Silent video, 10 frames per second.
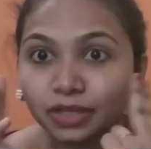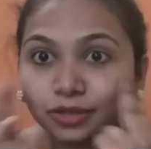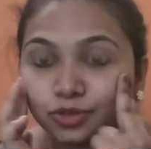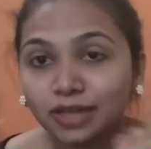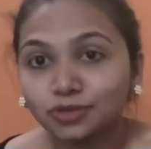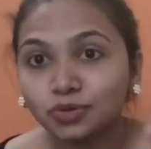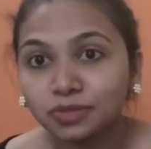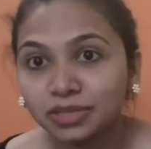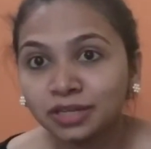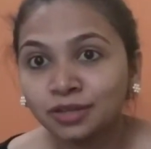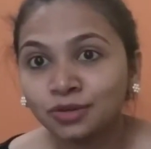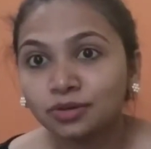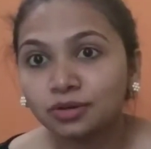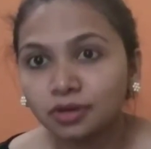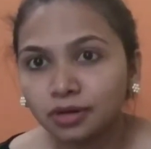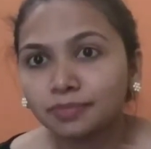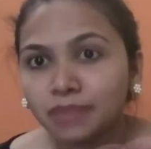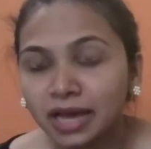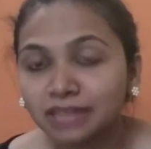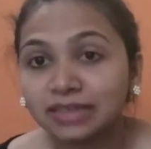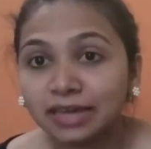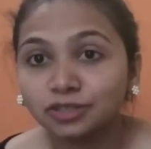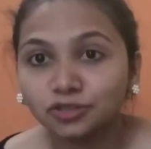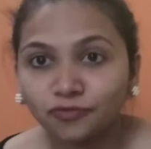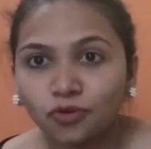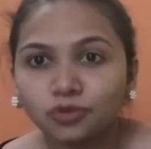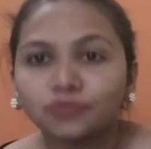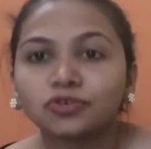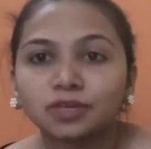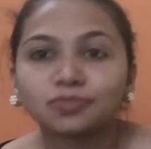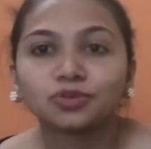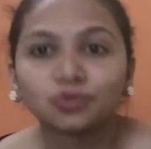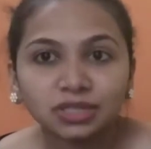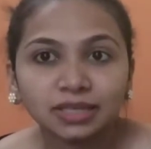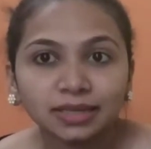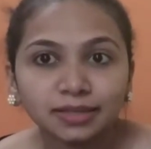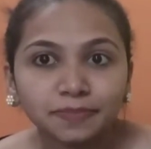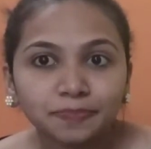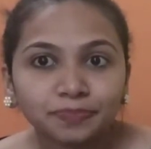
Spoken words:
So as you completely has a direction for if you keep using it,